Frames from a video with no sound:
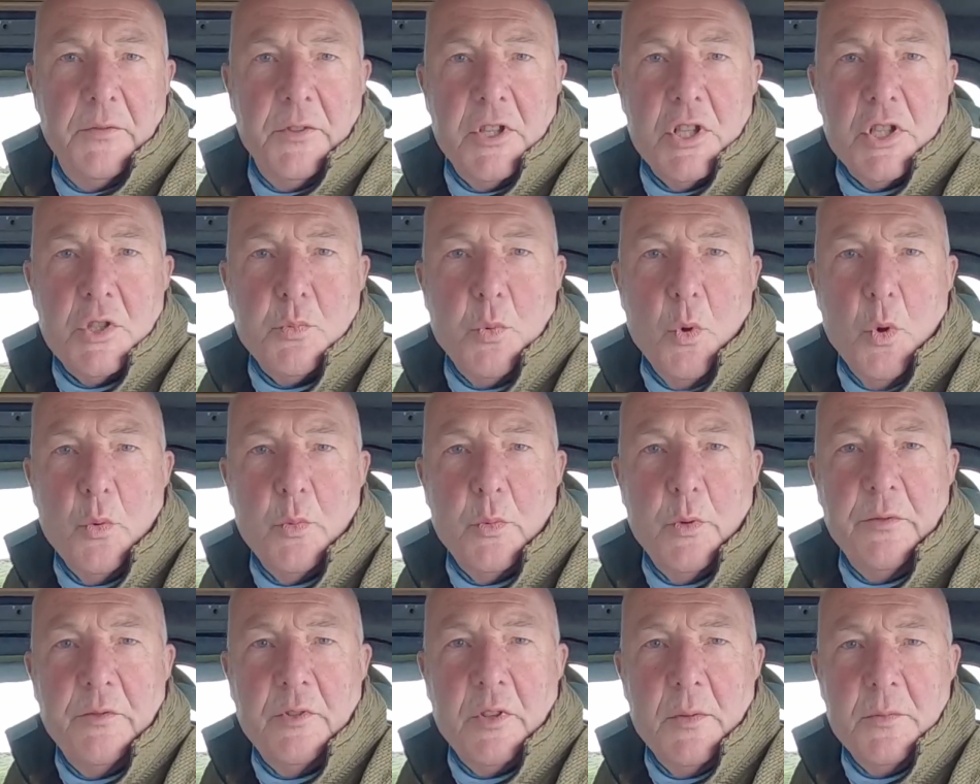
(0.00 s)
this walk
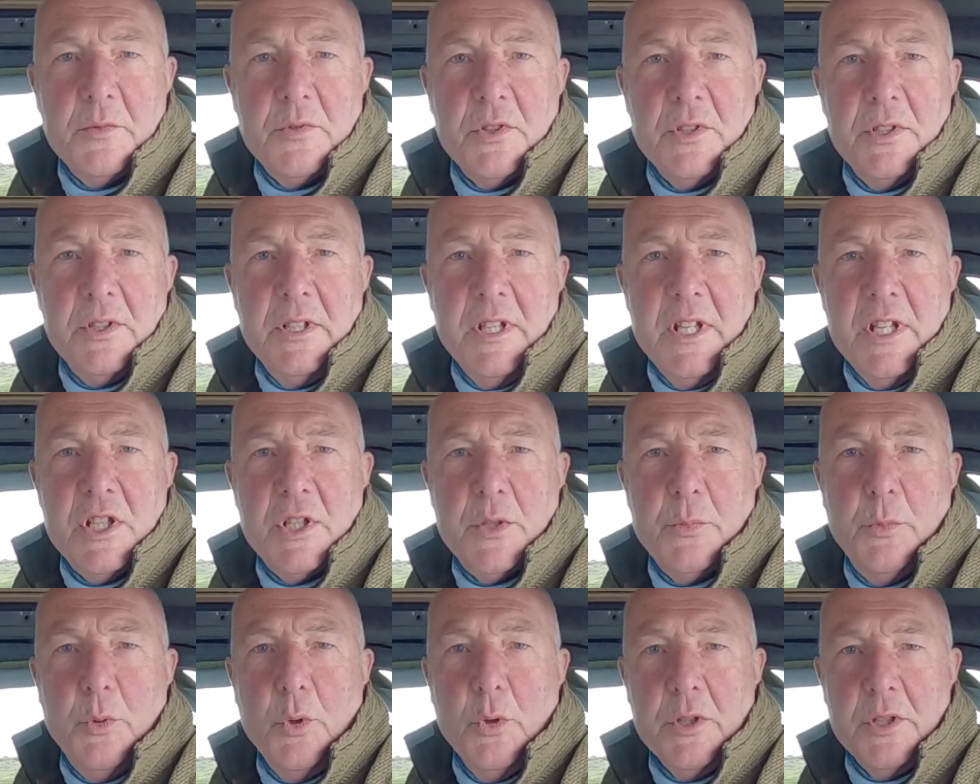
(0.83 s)
we've come to
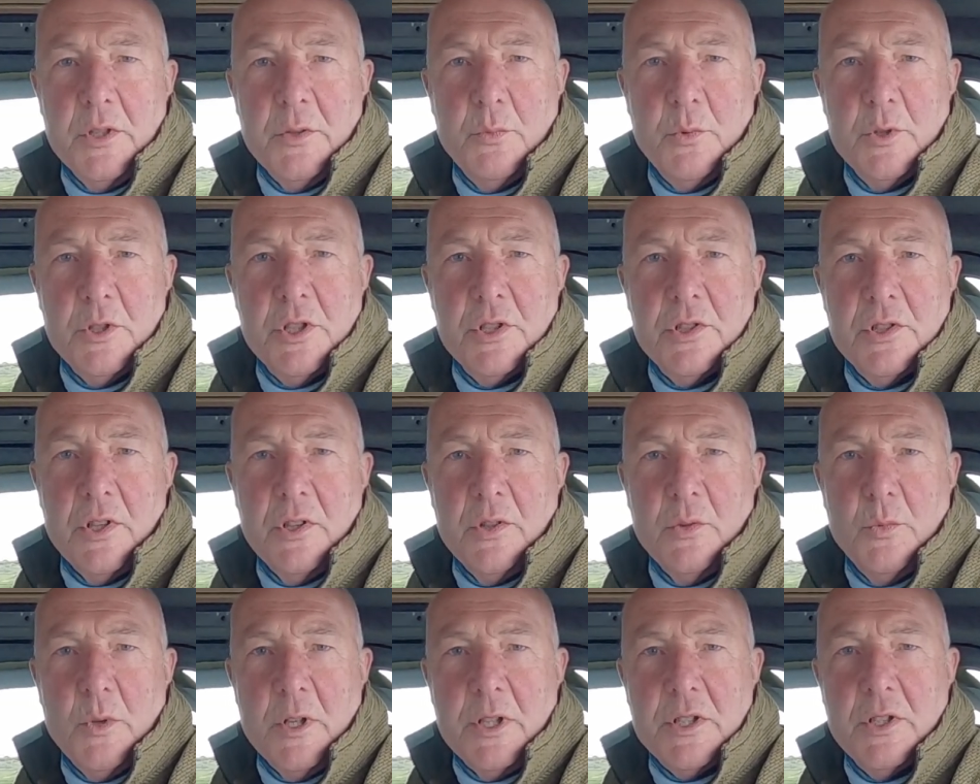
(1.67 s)
Neist Point, which is on
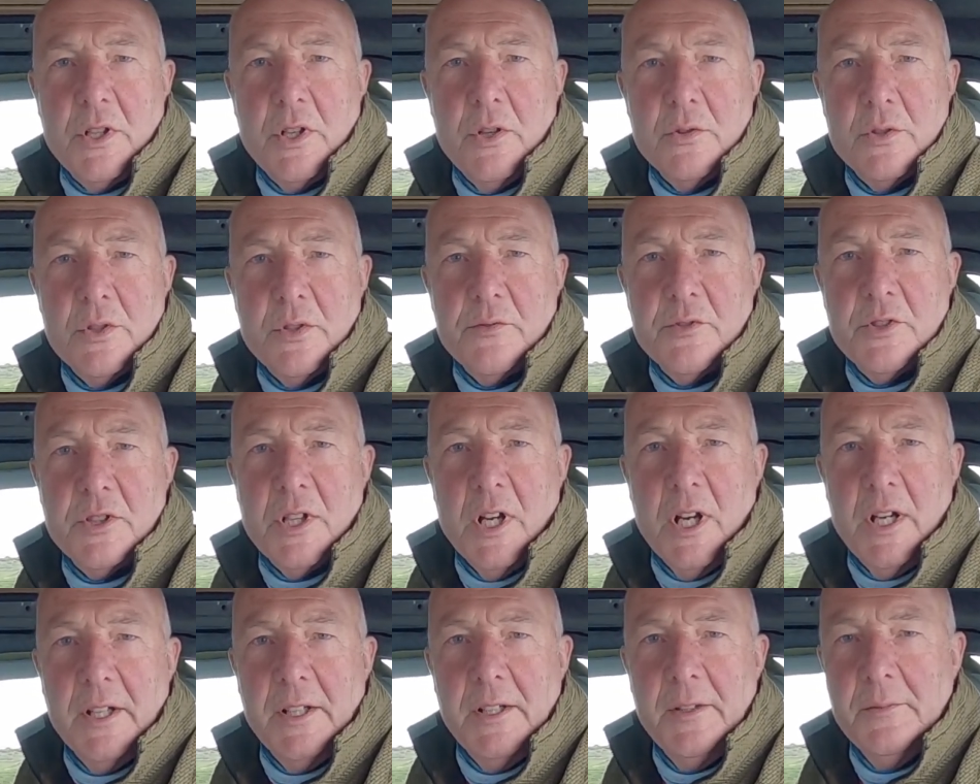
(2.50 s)
the west coast of
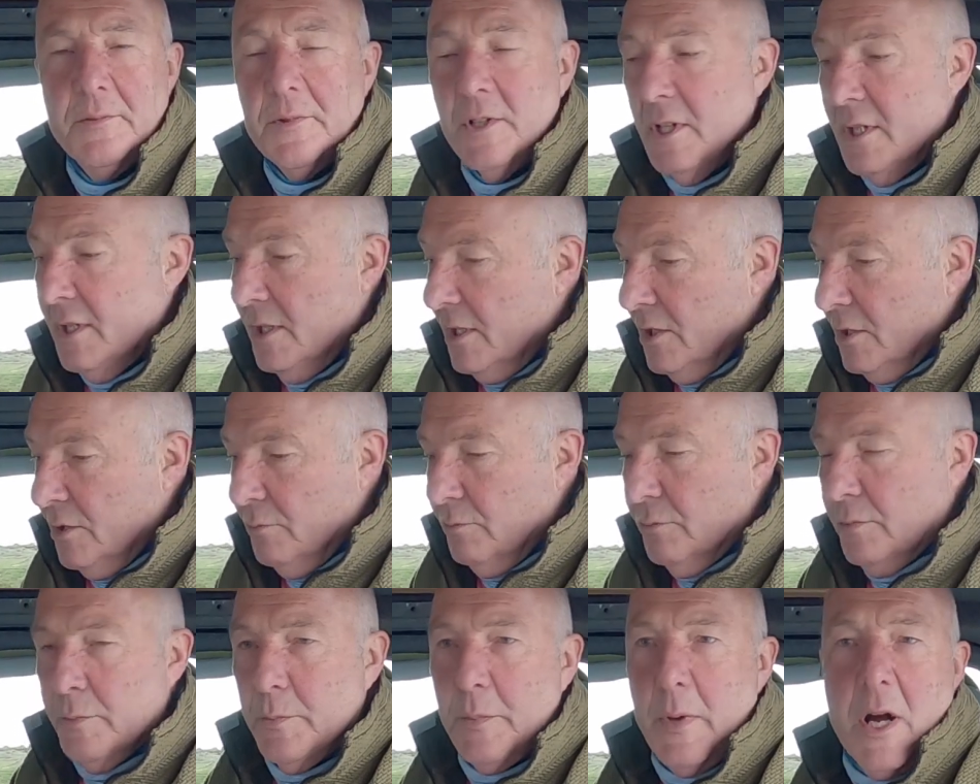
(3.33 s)
Skye.
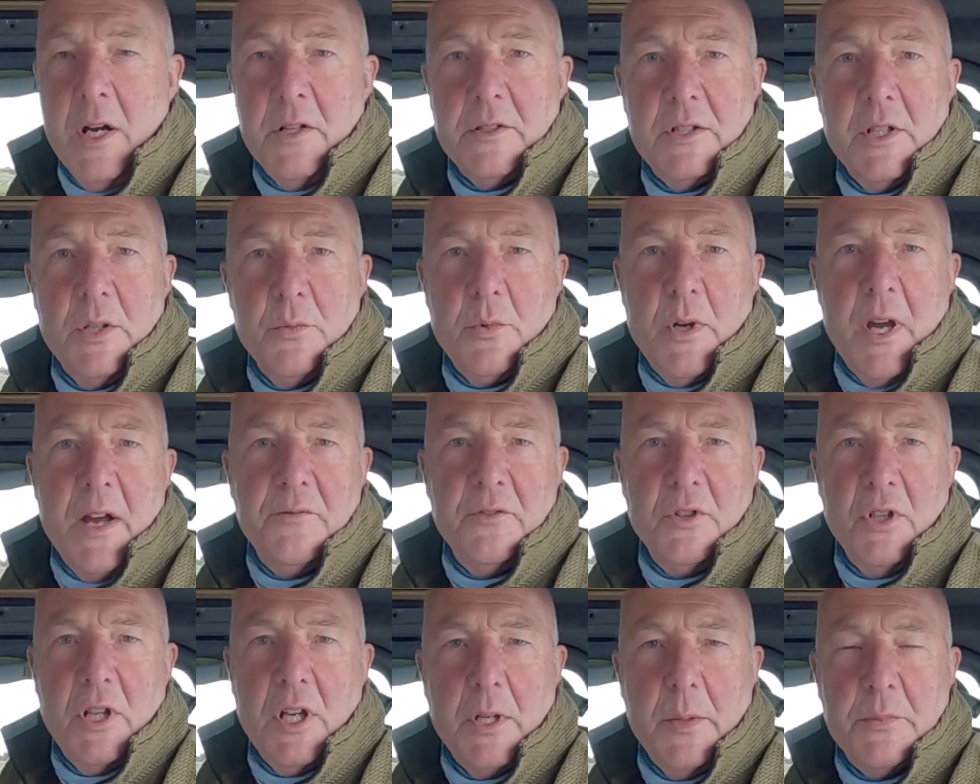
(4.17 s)
We're parked up, we're
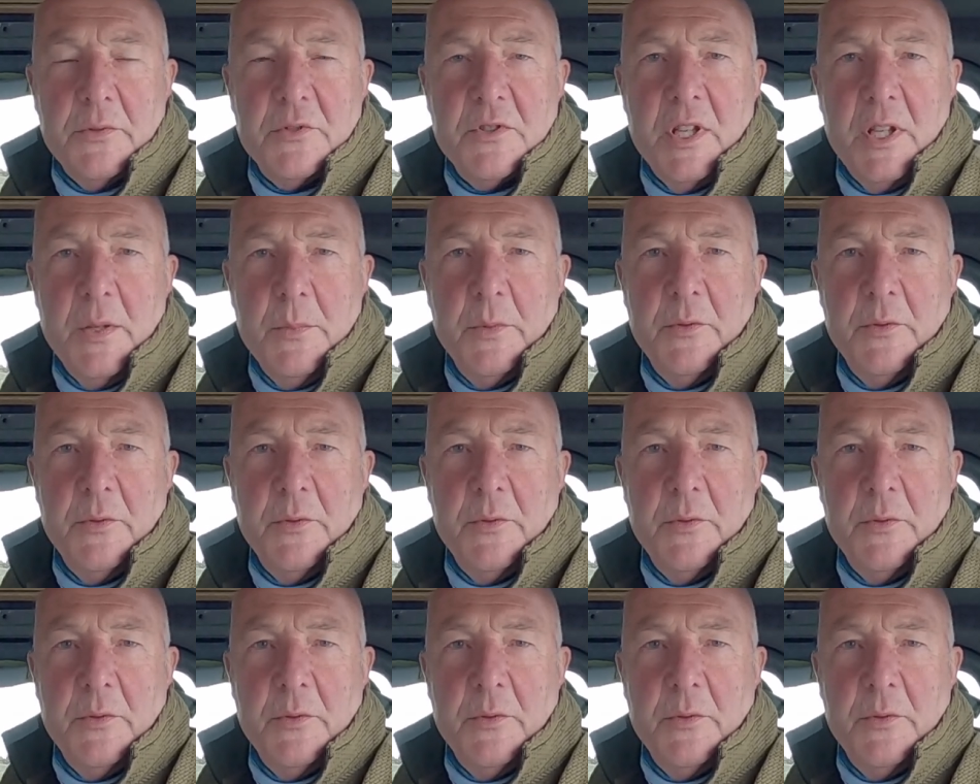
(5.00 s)
having a cup of tea